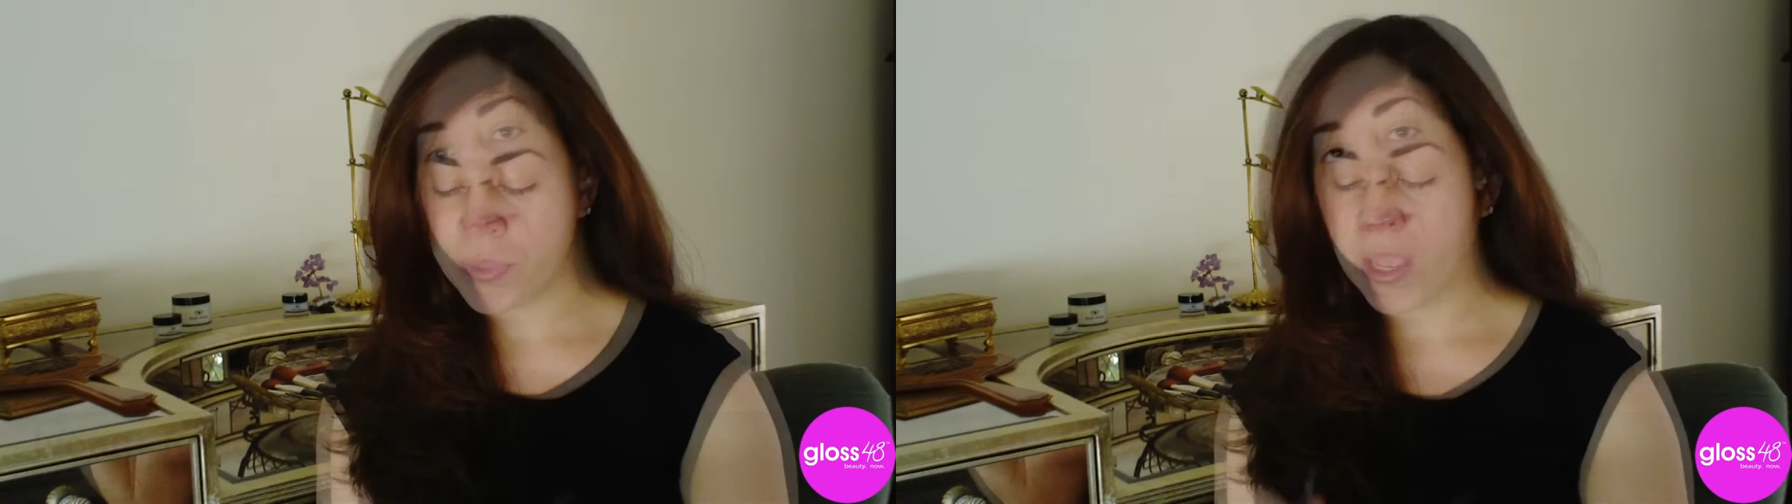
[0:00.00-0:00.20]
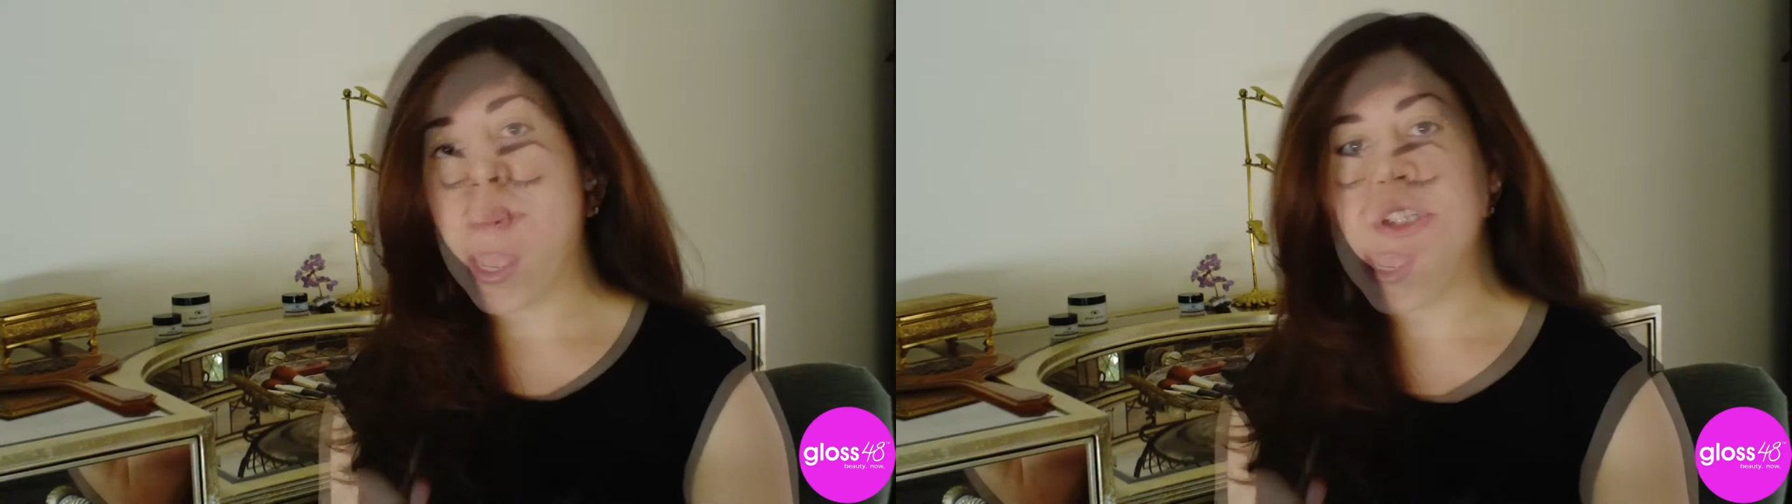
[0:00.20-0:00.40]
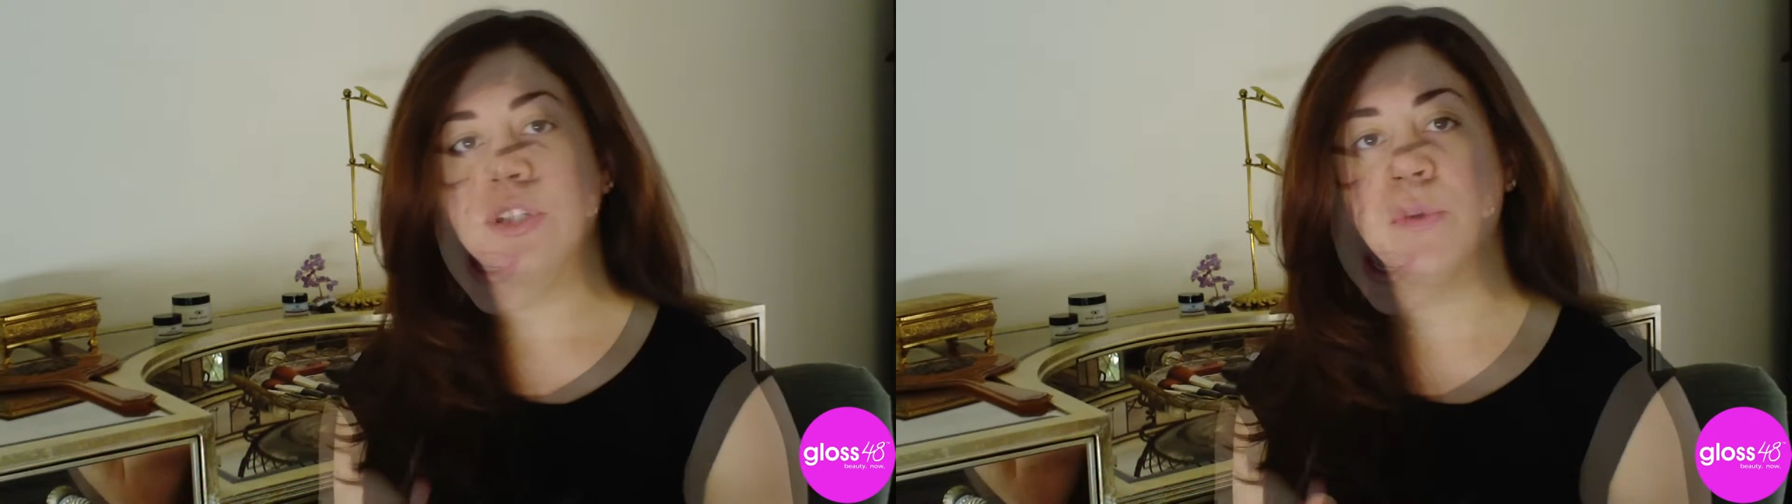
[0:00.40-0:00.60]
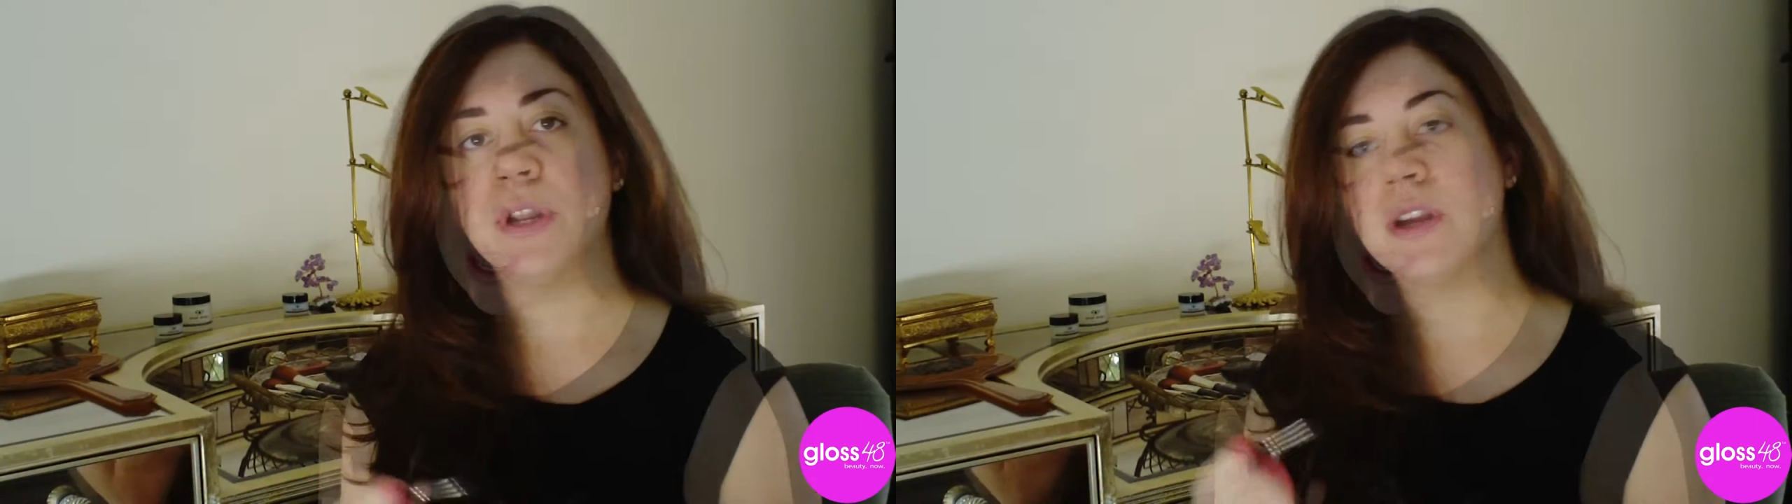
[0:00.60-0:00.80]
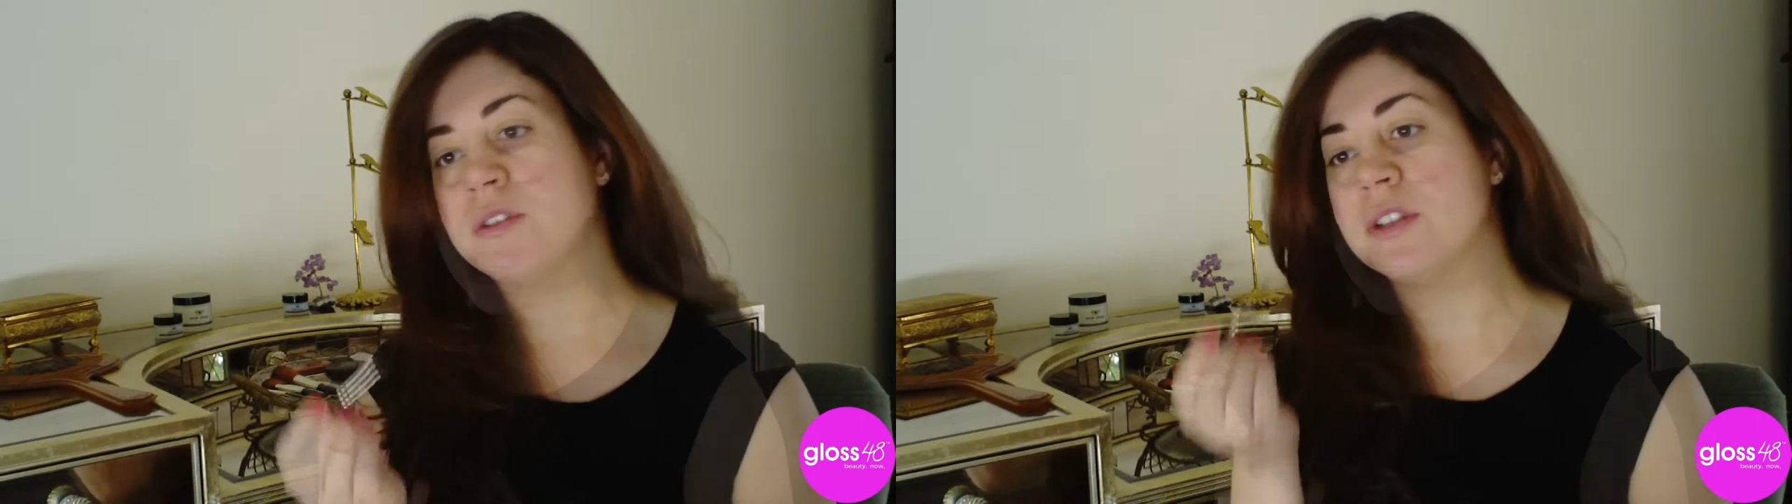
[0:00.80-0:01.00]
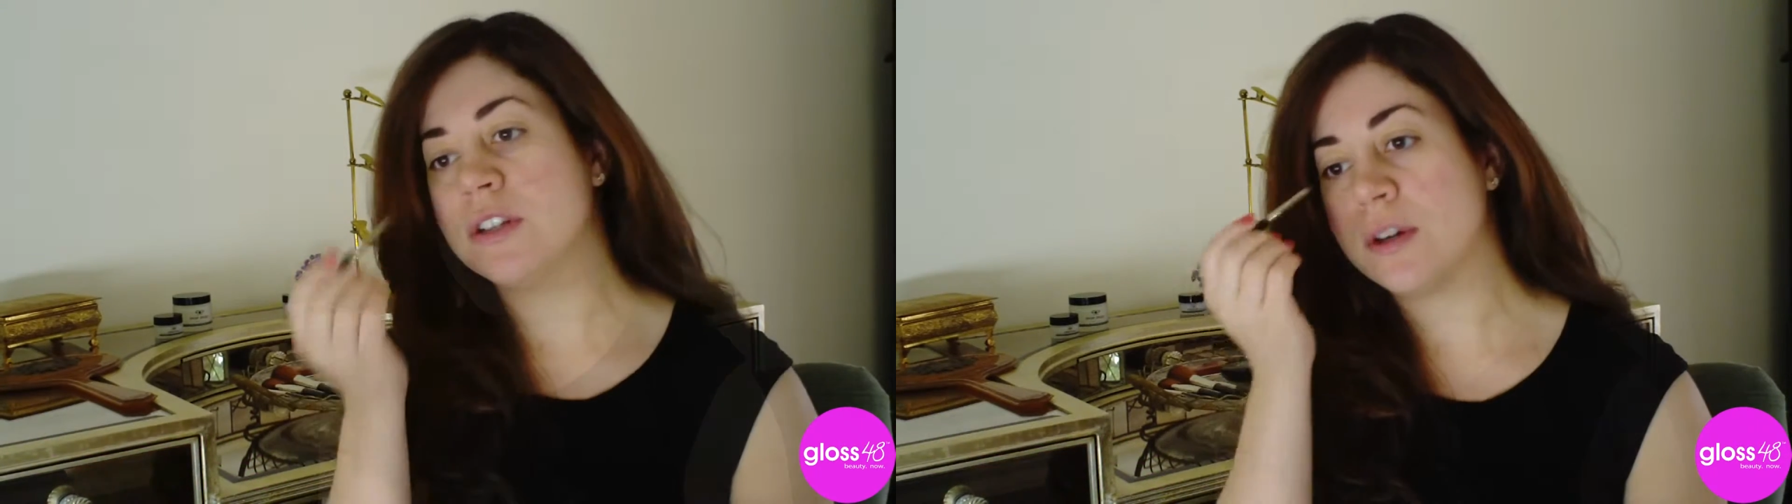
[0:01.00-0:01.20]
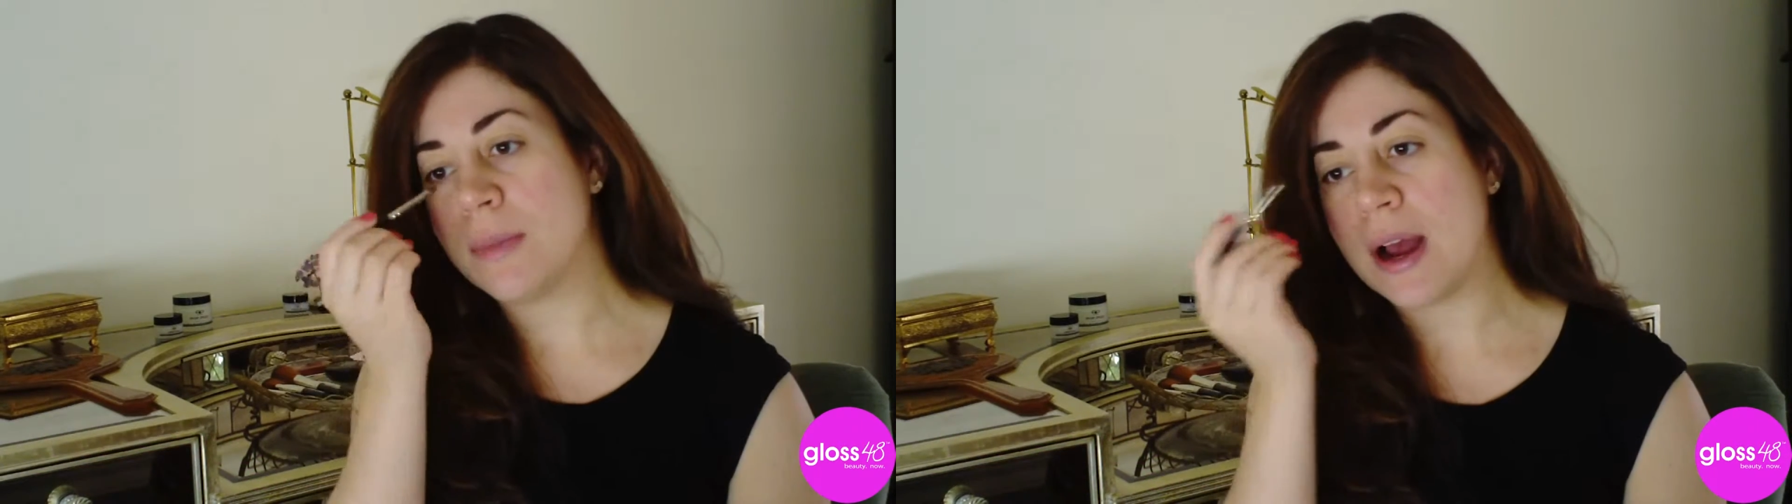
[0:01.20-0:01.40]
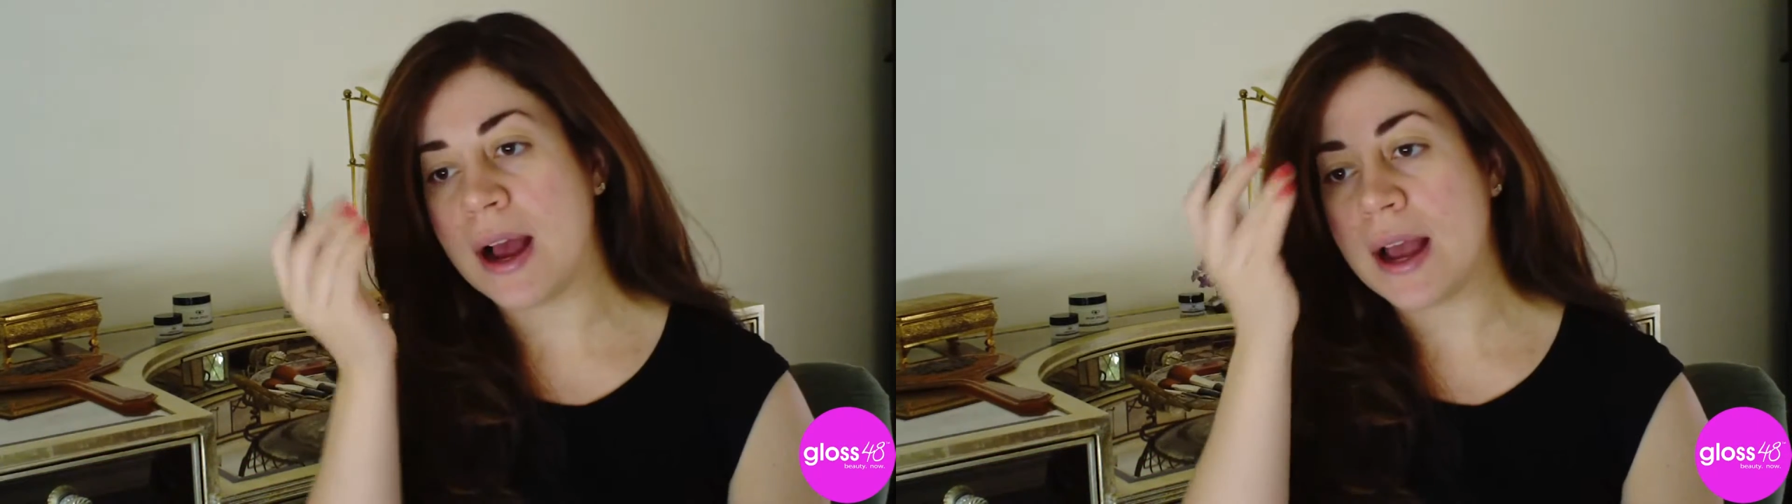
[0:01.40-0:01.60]
especially when it goes
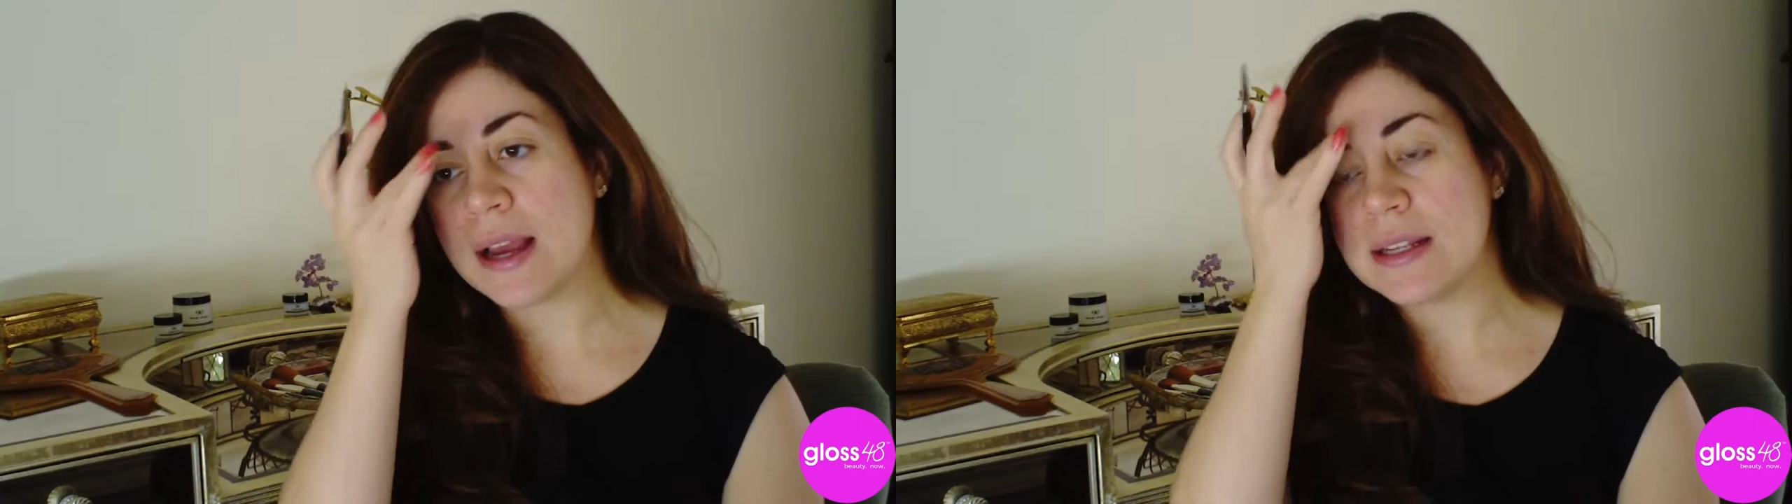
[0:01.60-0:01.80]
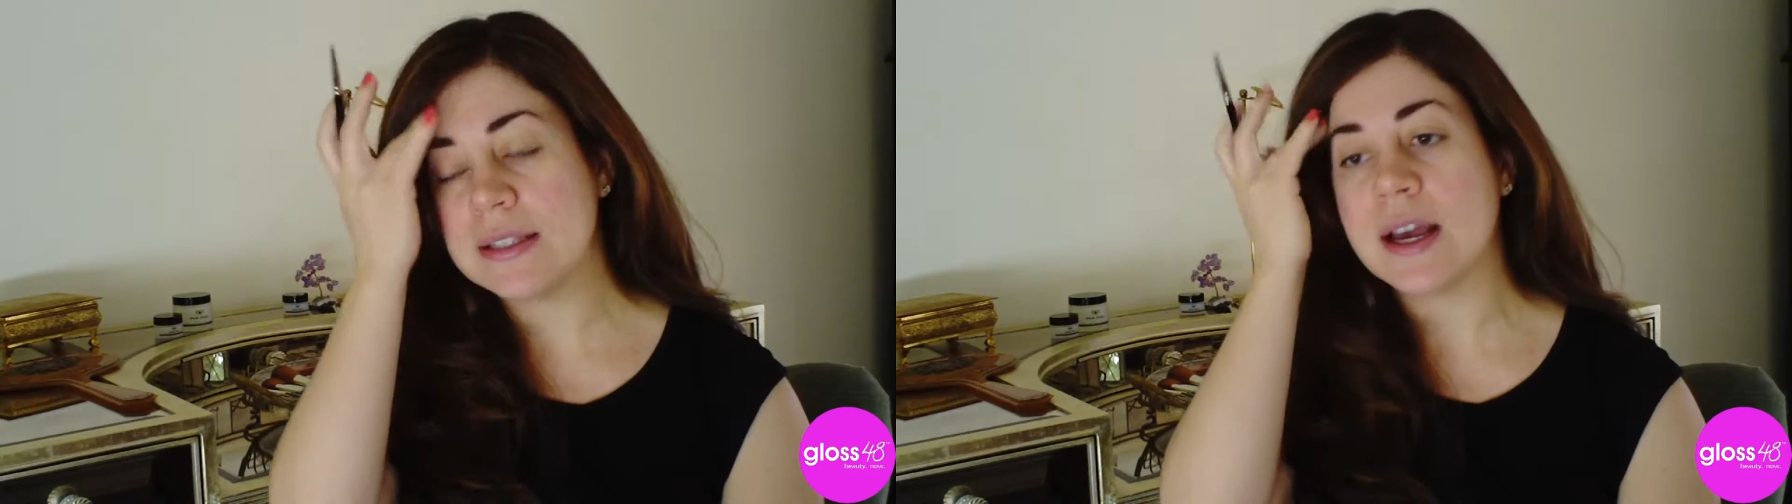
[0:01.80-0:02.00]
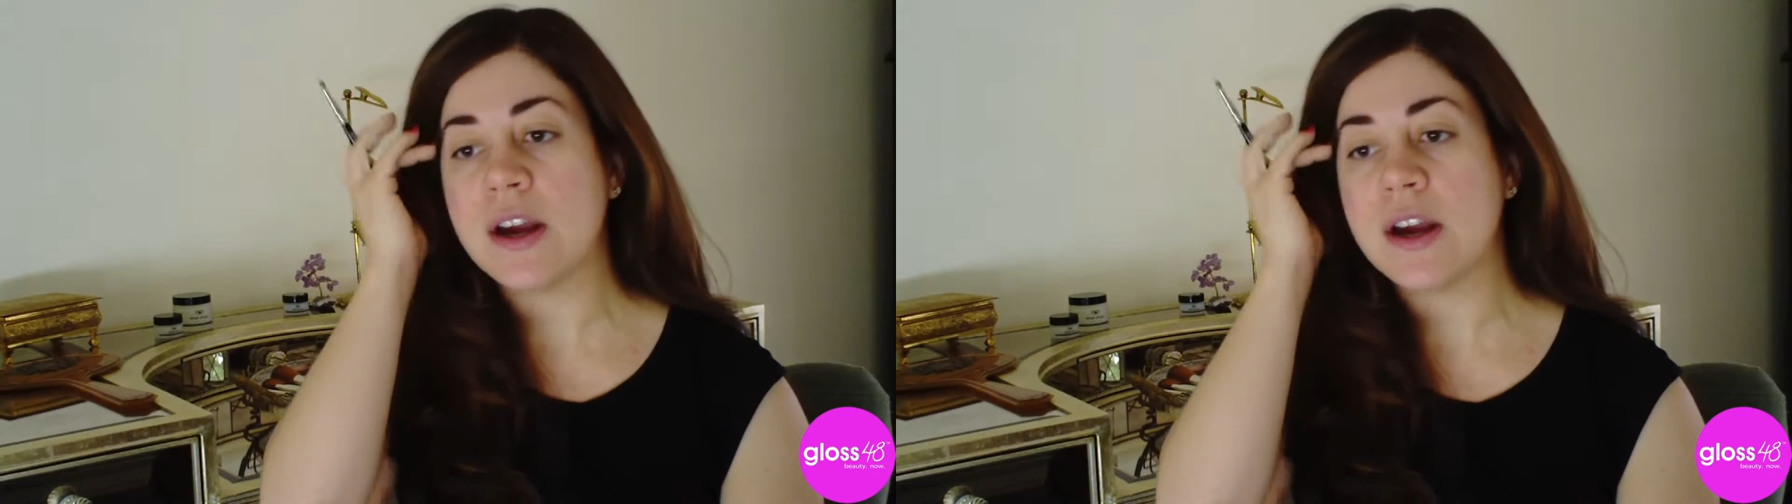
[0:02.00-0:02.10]
under my eyes.